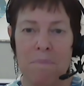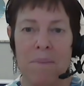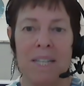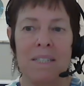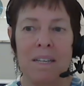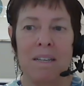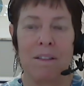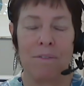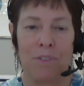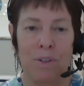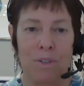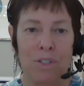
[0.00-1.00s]
medicine of the
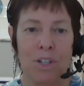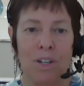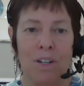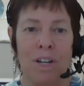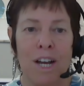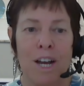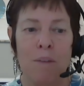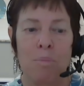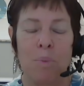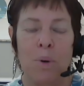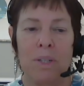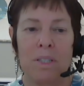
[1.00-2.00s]
future
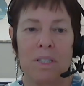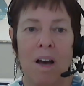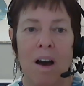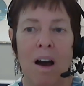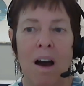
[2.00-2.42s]
puts